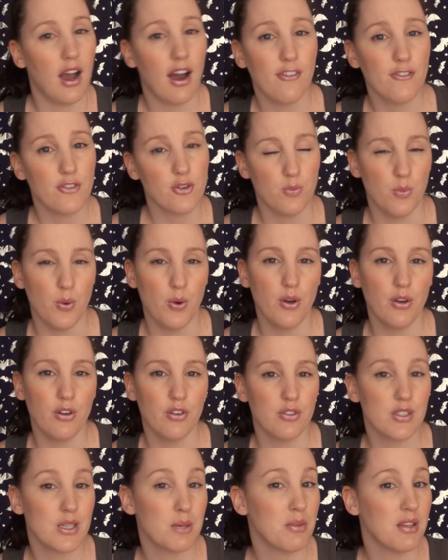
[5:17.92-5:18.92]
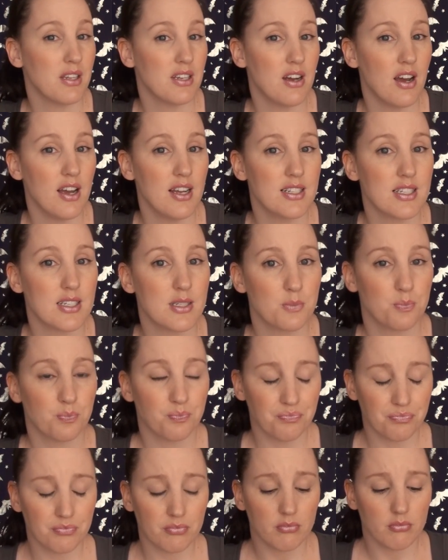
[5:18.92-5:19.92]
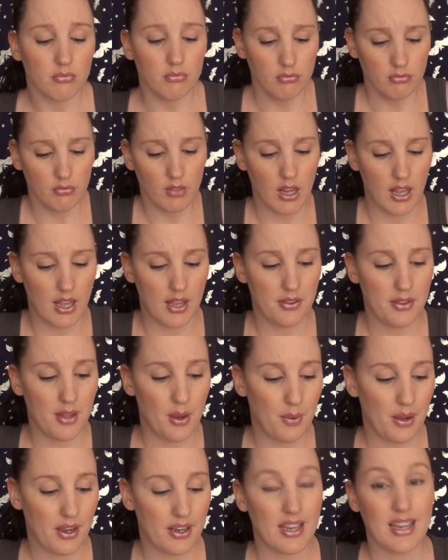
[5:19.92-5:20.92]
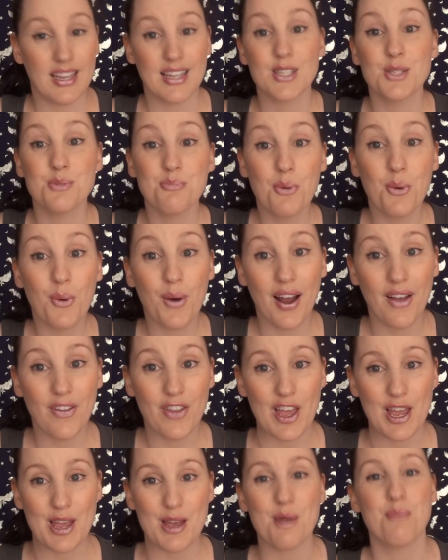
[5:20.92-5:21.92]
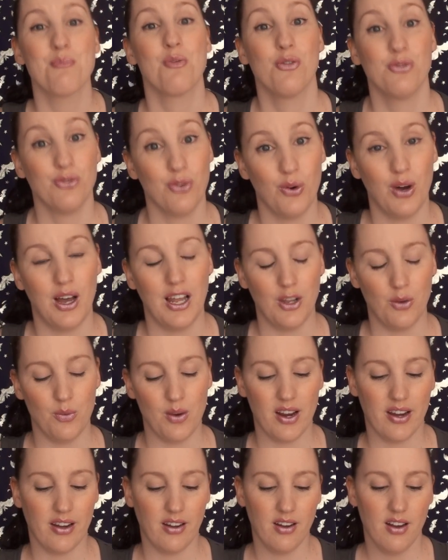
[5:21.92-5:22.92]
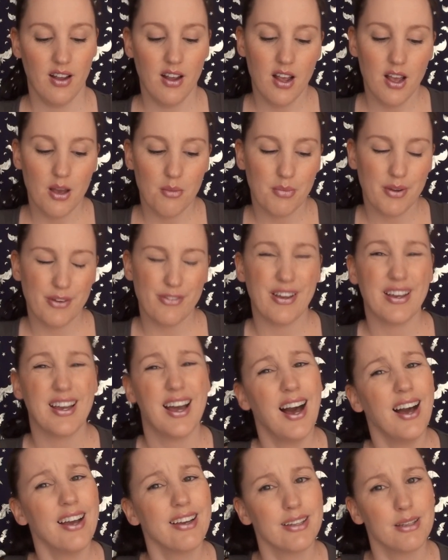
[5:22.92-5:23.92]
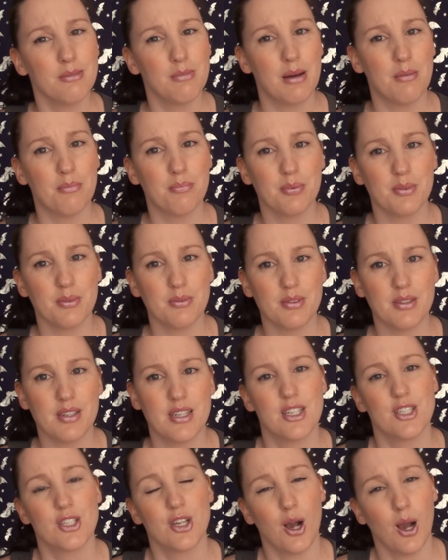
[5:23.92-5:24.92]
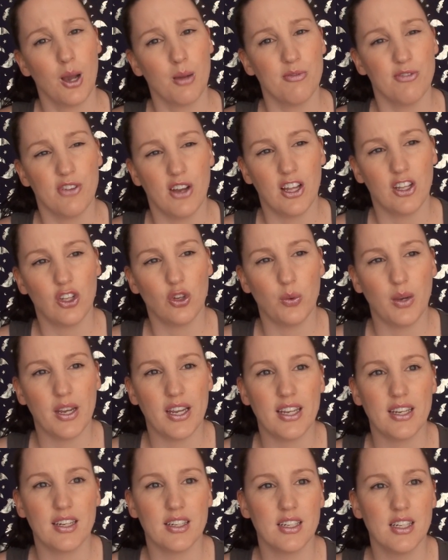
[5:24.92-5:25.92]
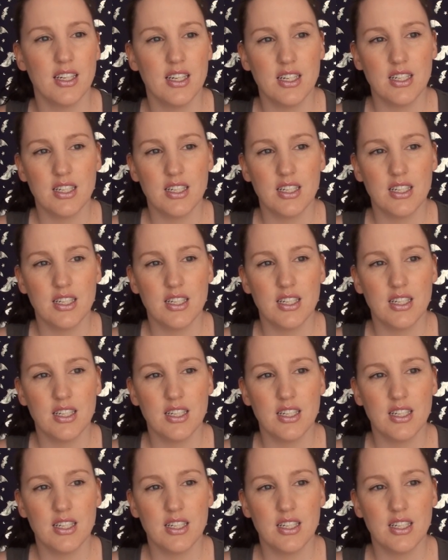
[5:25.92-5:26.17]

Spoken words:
after work for some of the nights, and that way I can get some more out there before Halloween. But if I can't get them up in time for Halloween,